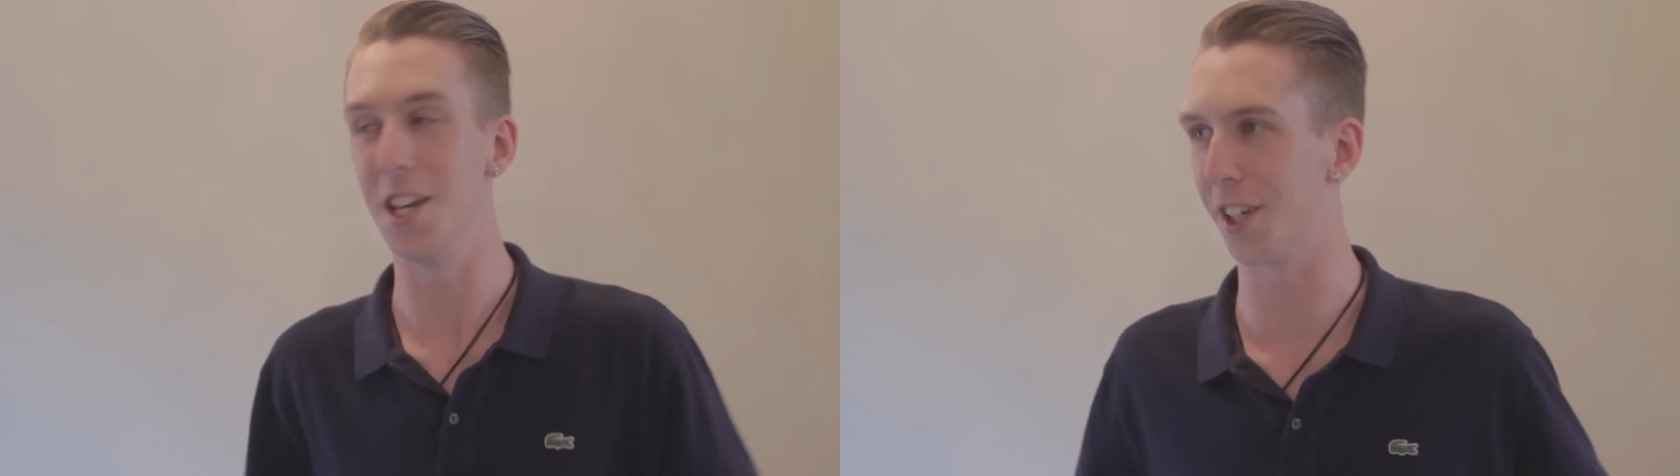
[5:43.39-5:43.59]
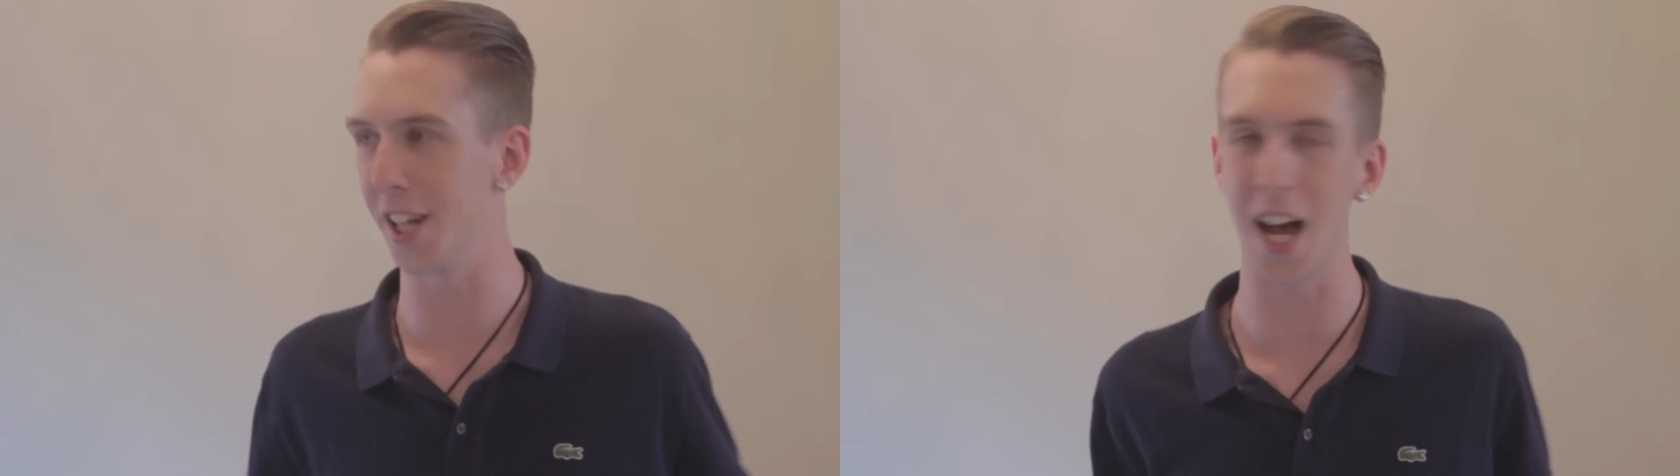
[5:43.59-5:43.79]

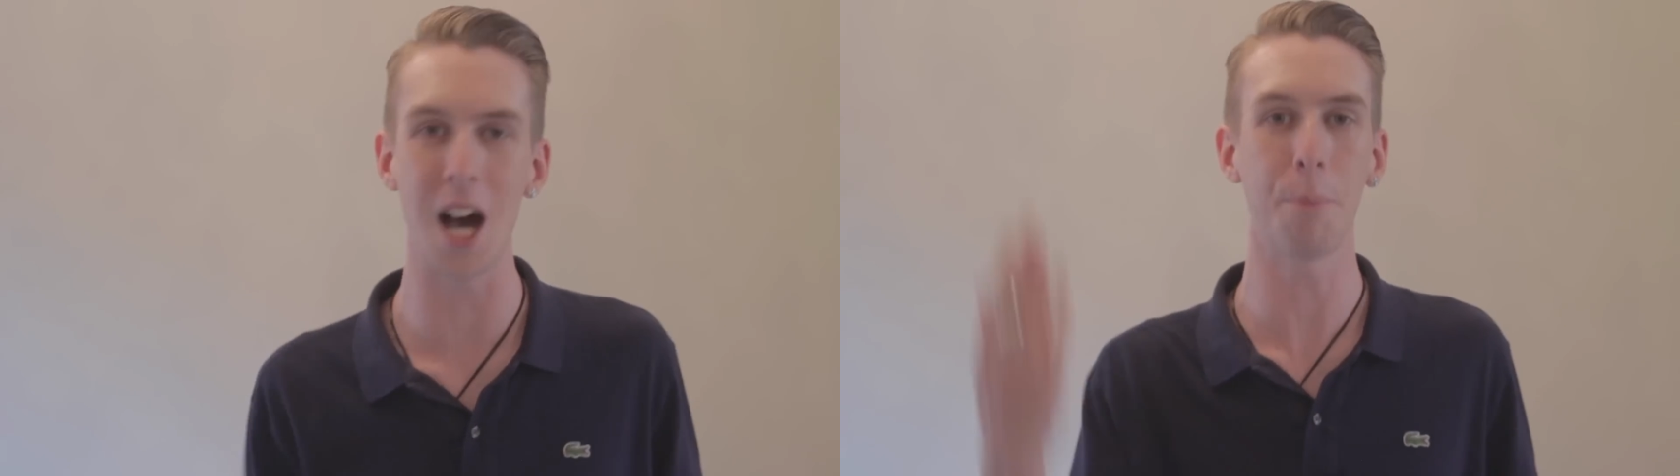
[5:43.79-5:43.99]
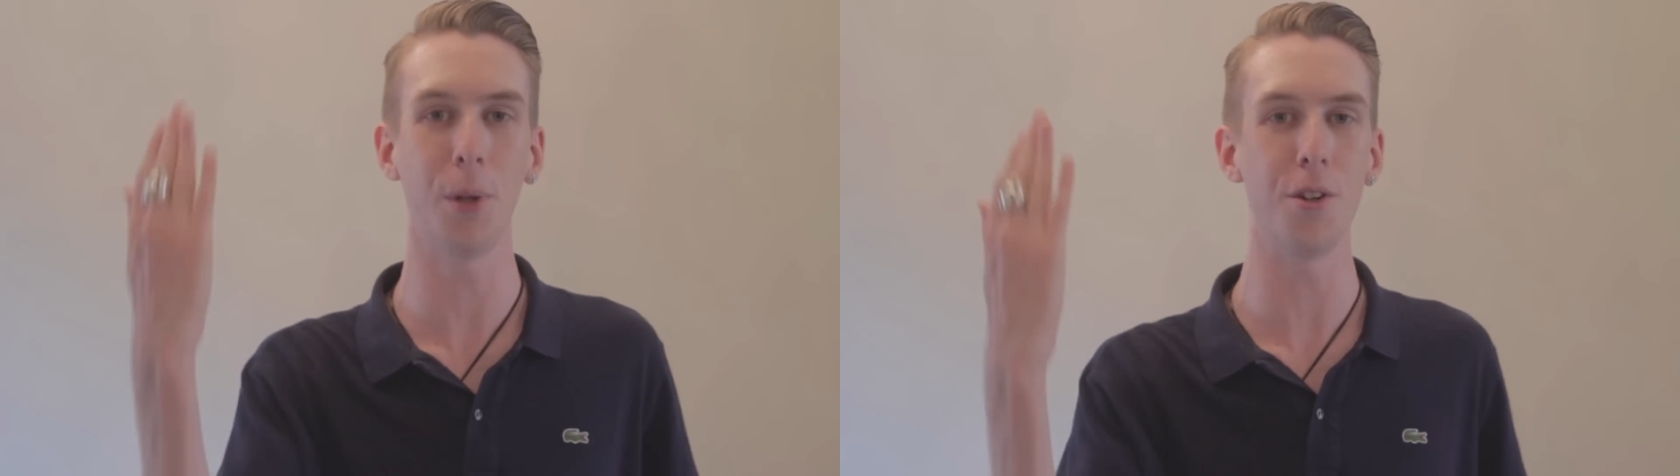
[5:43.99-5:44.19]
You're gonna
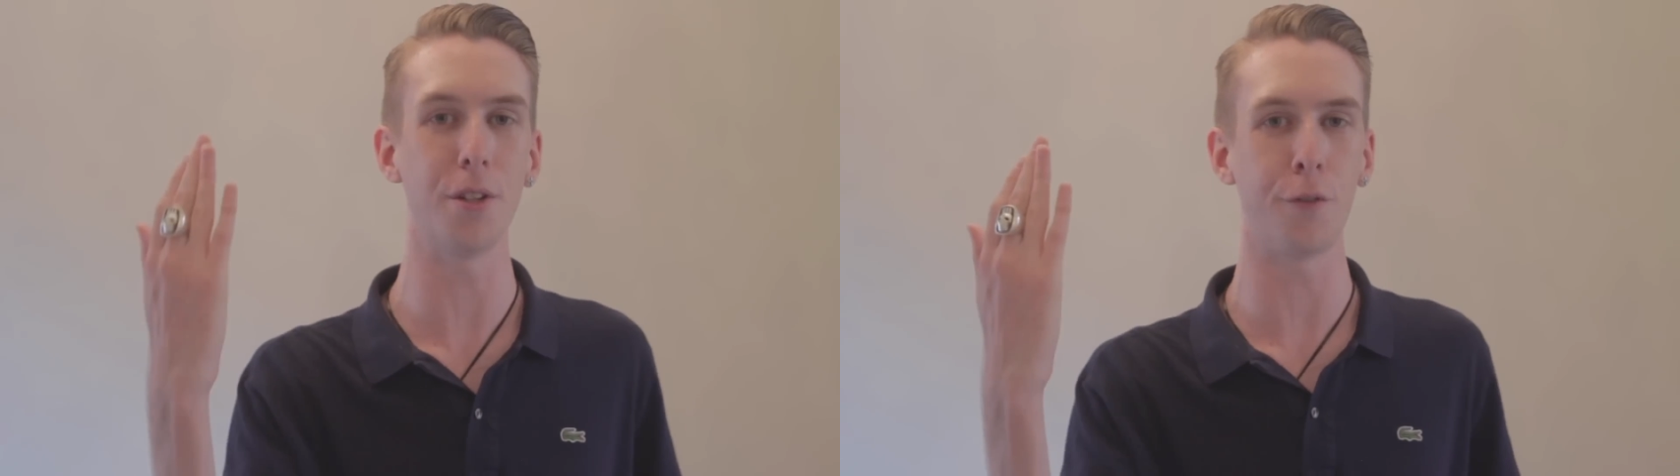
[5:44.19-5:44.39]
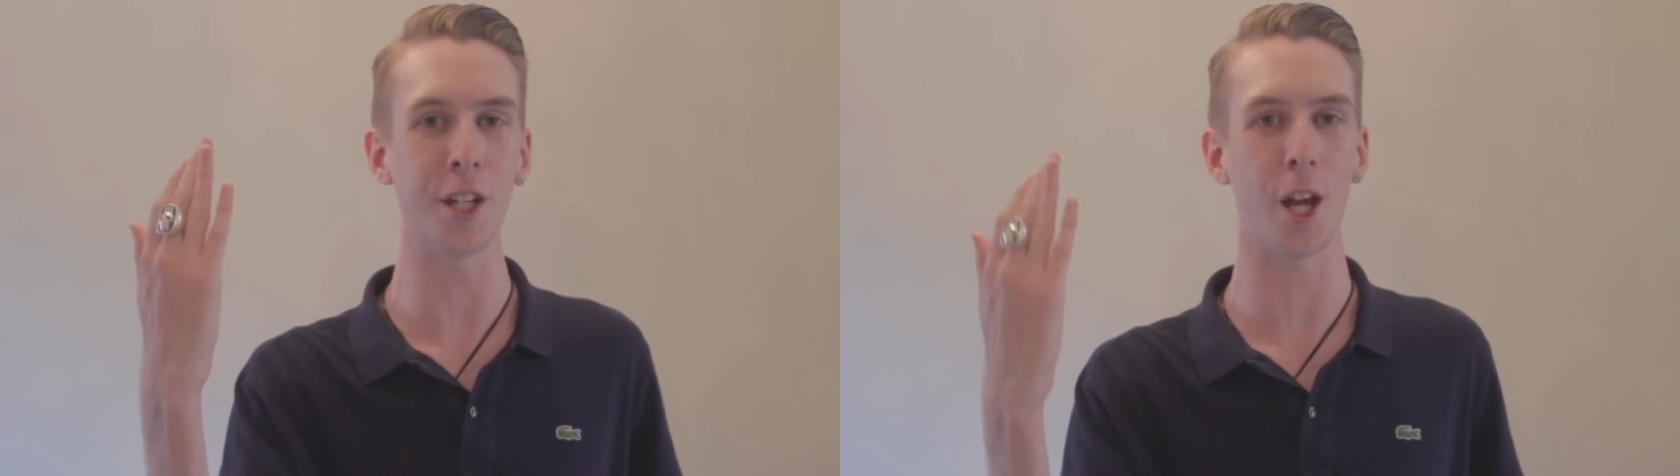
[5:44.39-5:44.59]
upload
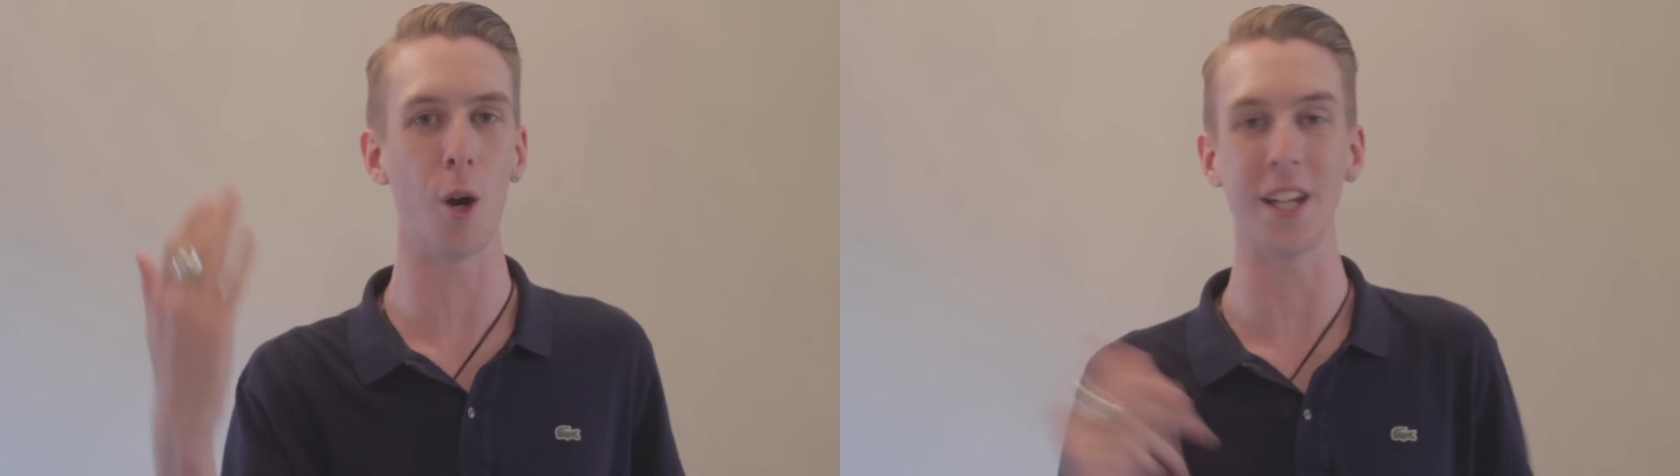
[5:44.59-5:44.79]
the video,